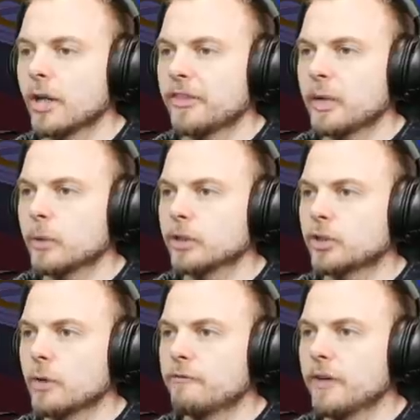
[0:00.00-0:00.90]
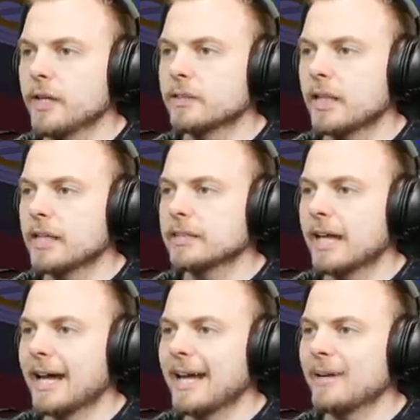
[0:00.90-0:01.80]
I think what I'll do first is
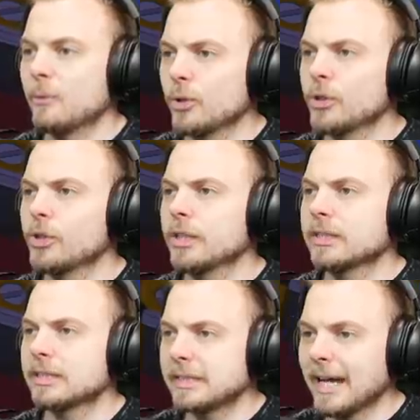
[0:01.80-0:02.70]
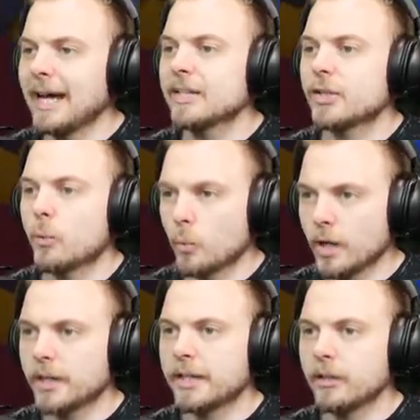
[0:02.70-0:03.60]
I will start
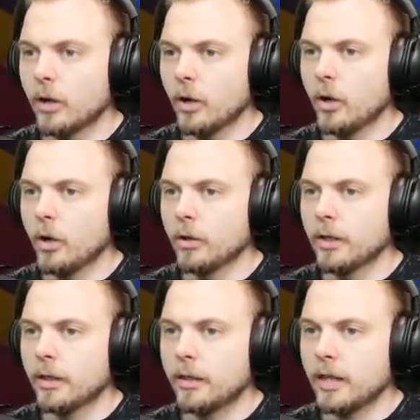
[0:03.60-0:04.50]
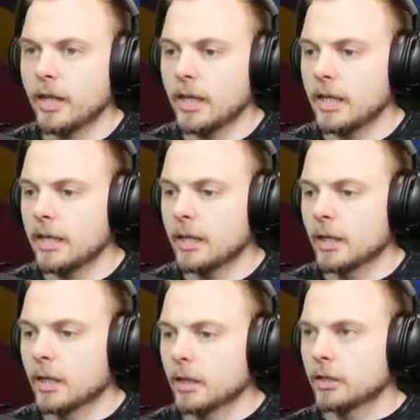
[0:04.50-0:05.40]
working on the,
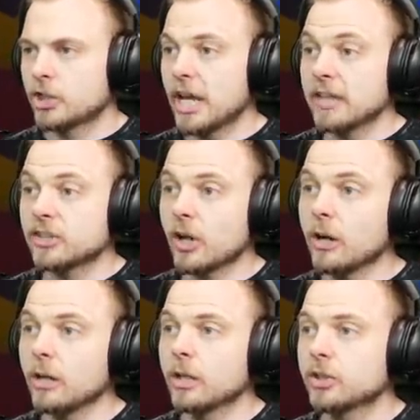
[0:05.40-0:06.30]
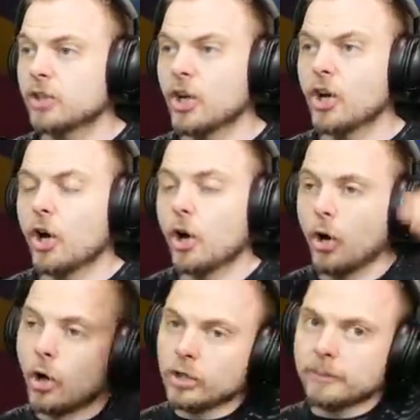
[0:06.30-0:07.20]
the chainsaw. So
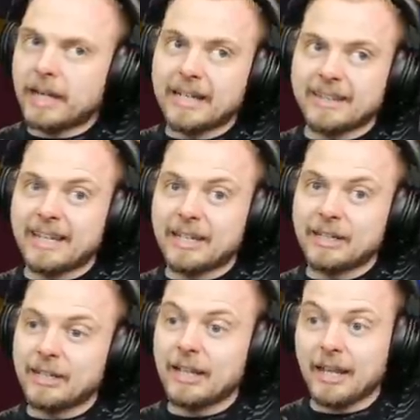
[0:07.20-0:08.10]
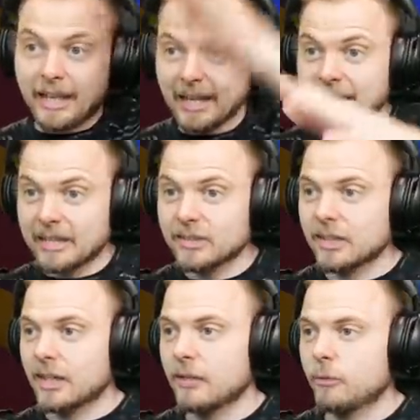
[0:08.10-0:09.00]
all I'm kind of thinking... is
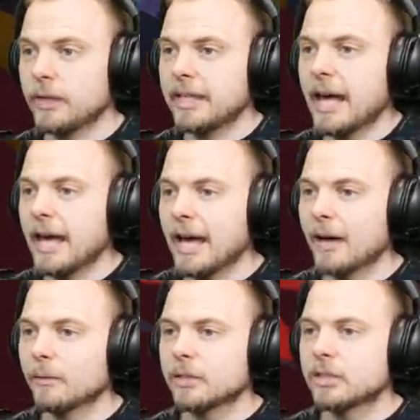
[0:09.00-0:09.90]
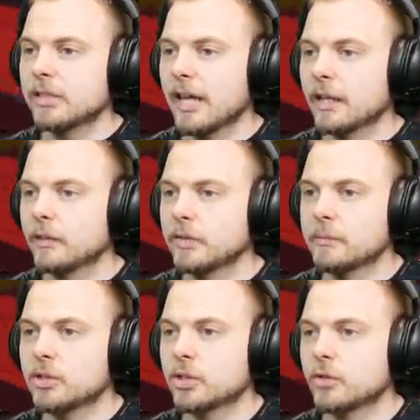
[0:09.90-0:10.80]
if we get ourselves, let
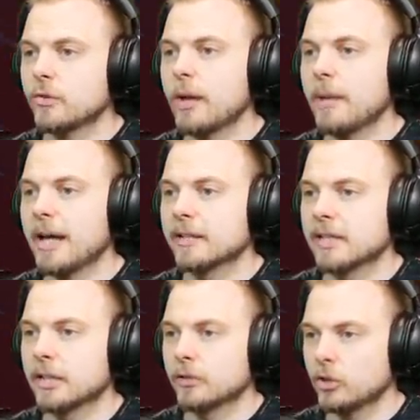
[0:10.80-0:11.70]
me just grab ourselves a